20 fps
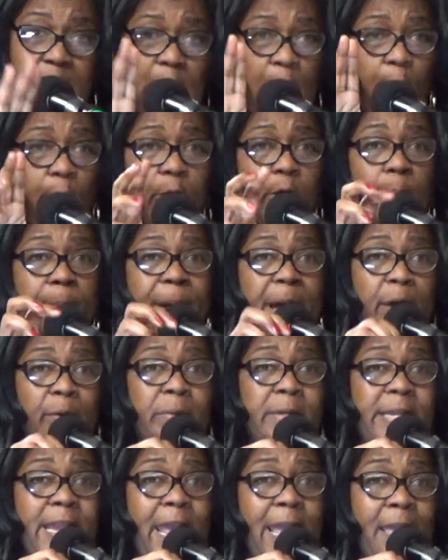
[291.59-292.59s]
Talk
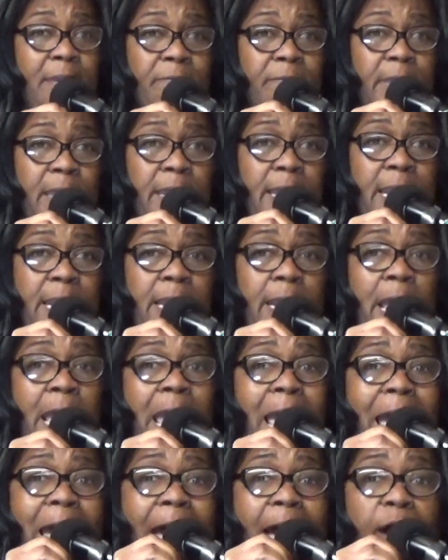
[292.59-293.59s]
about David and
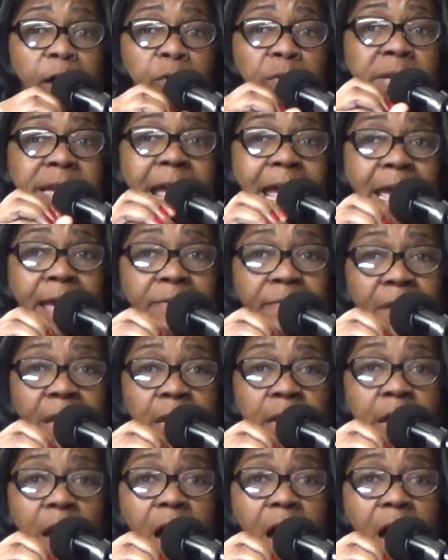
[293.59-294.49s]
how David,